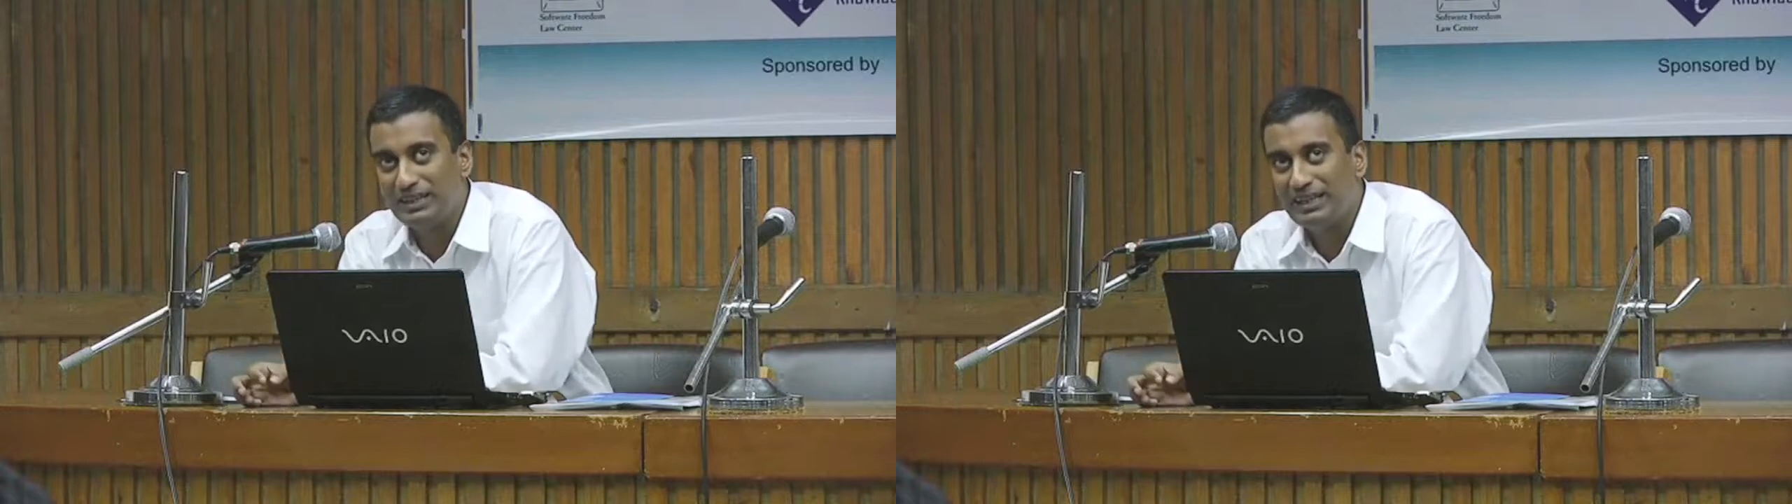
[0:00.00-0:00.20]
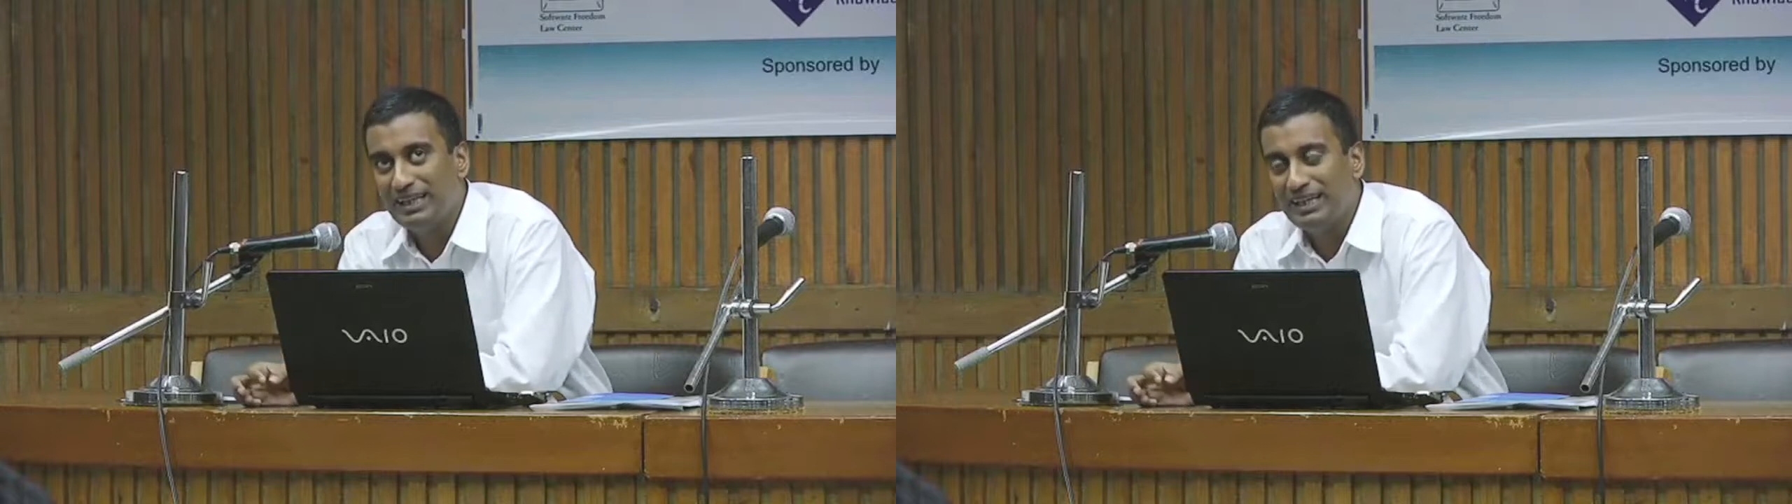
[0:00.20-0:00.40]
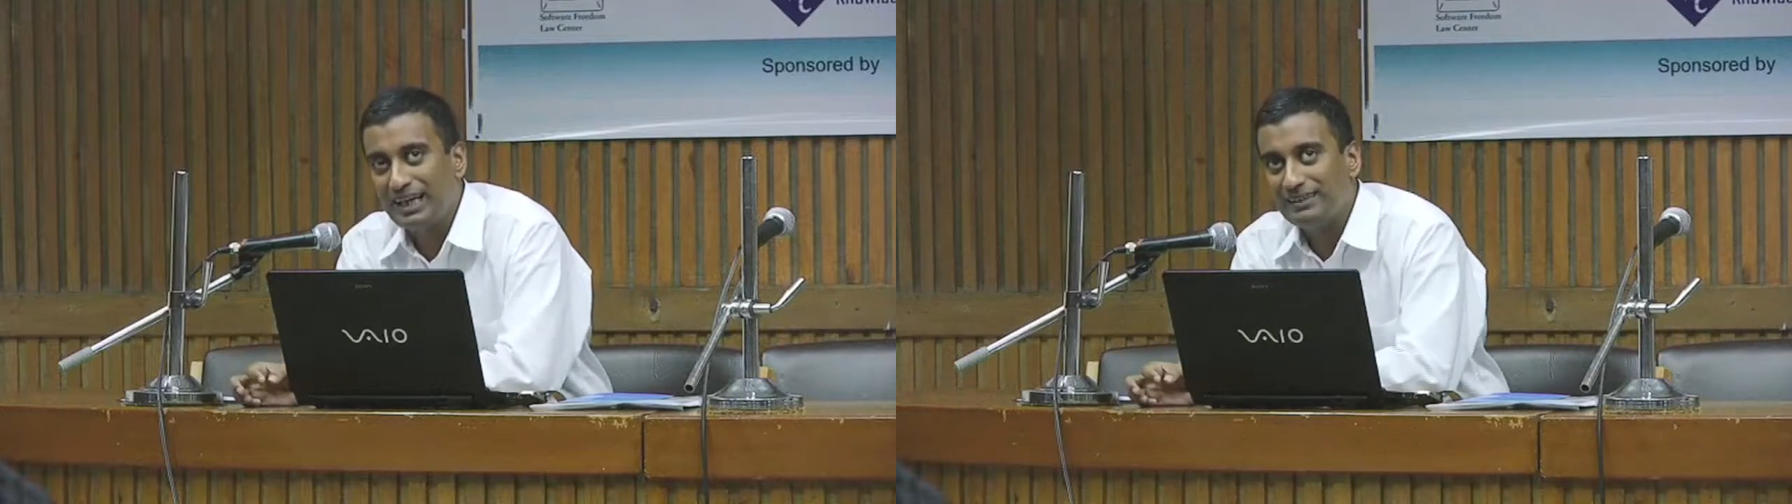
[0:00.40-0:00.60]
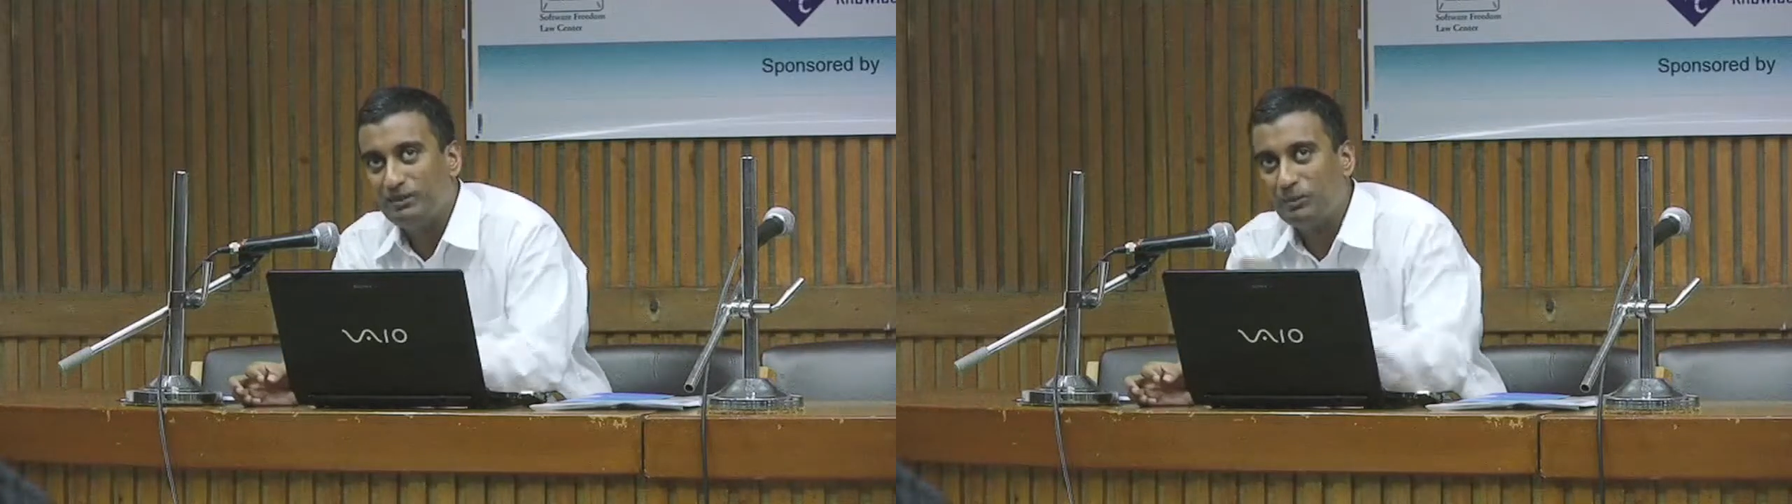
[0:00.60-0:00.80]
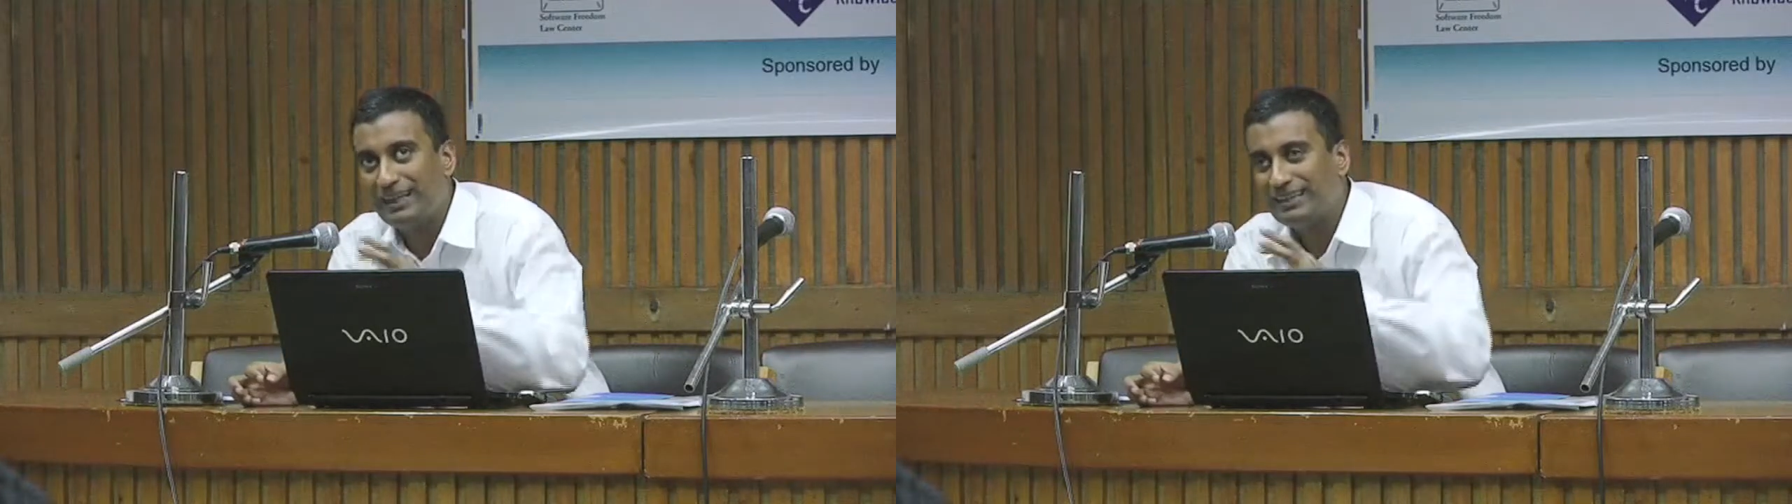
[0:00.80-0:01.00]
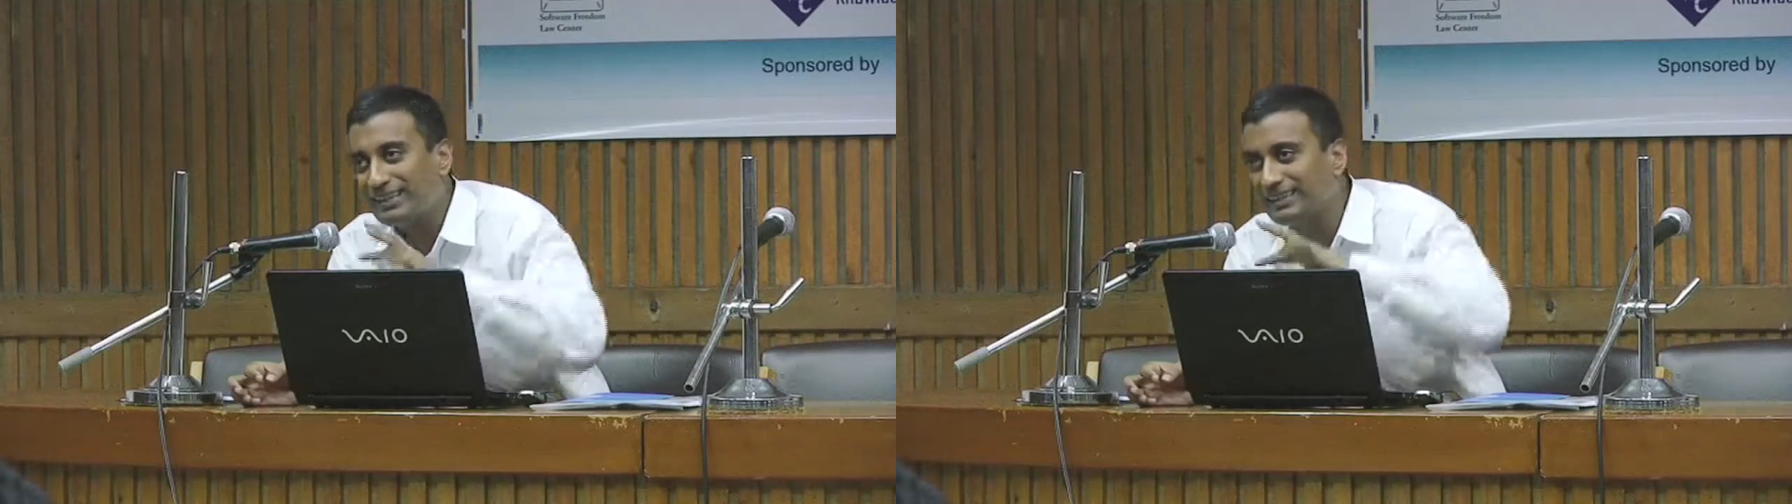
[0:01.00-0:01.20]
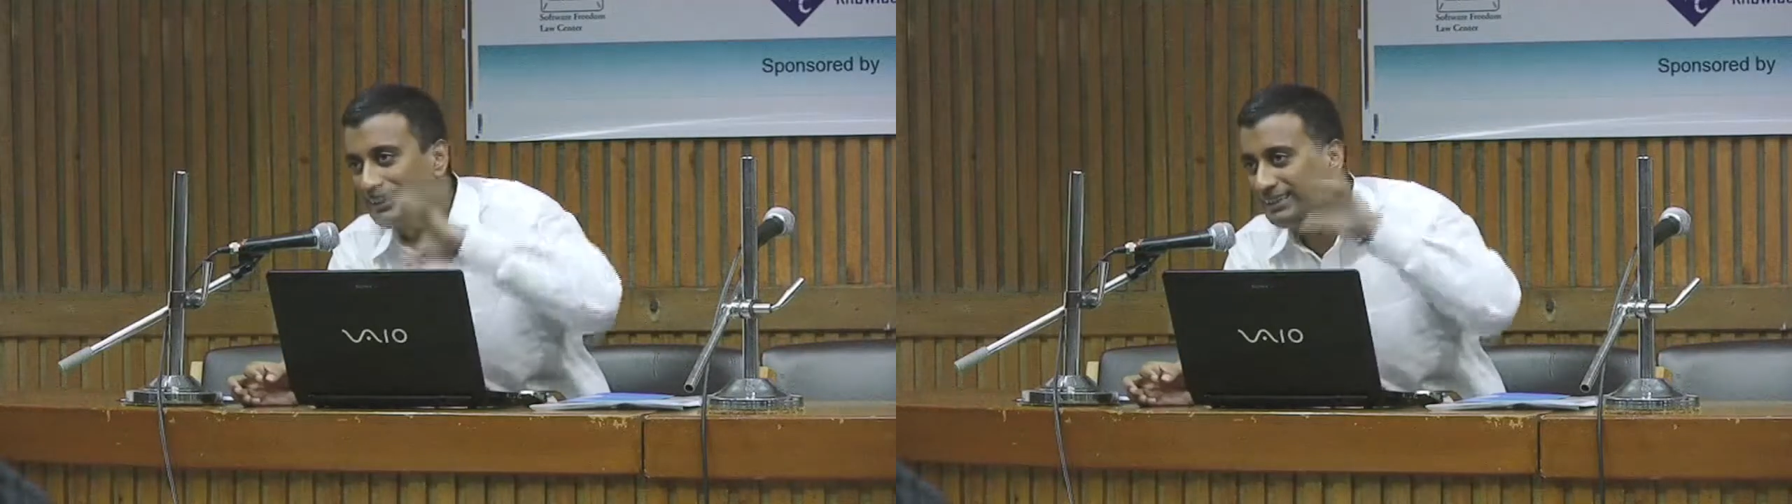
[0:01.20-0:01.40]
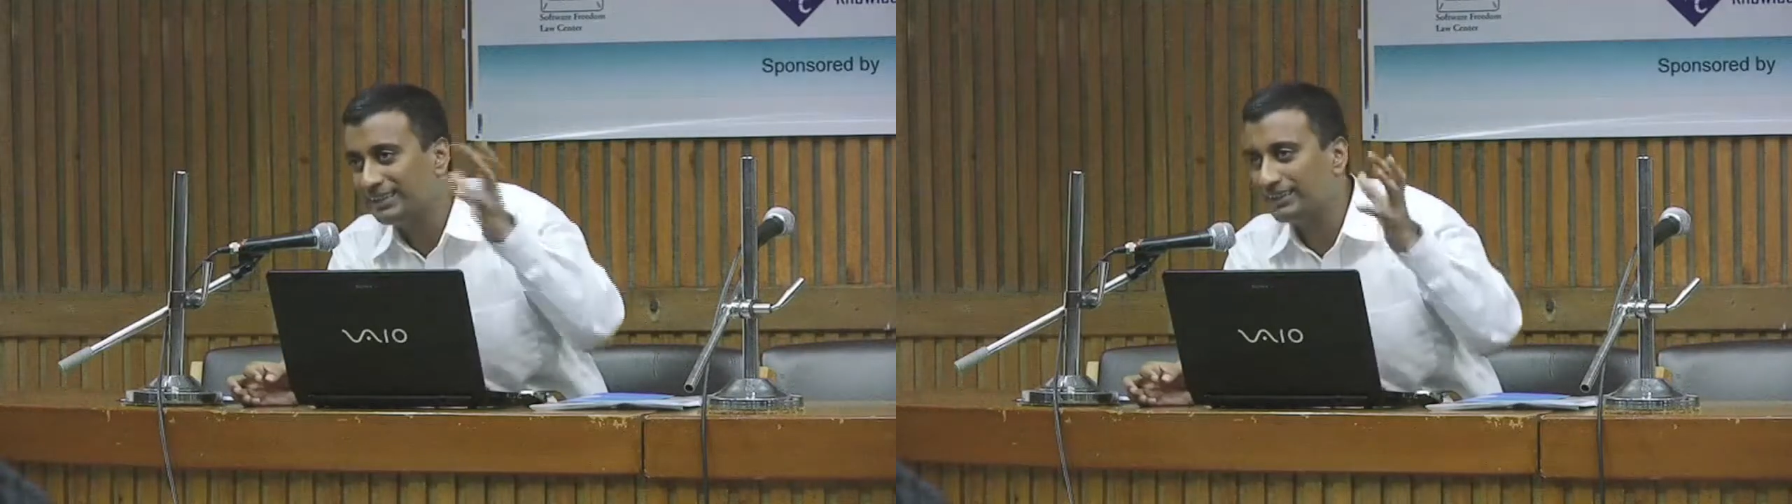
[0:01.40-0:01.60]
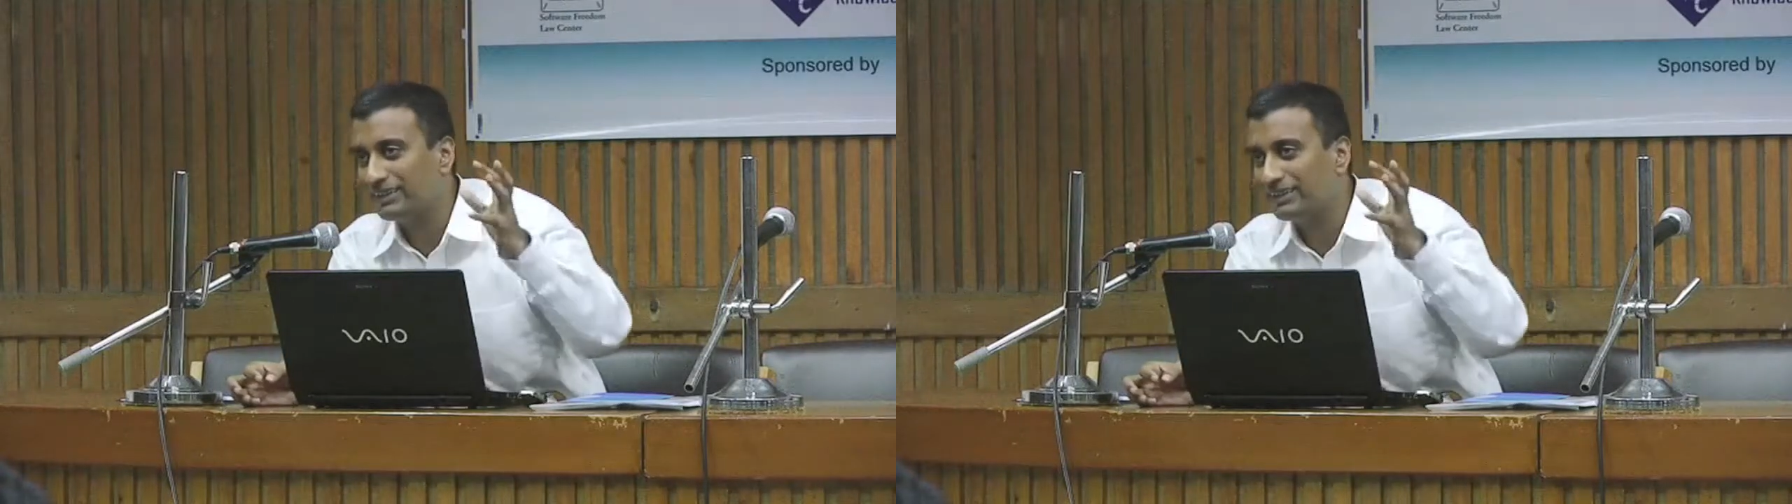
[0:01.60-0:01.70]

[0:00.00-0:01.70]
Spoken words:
And the way I think he set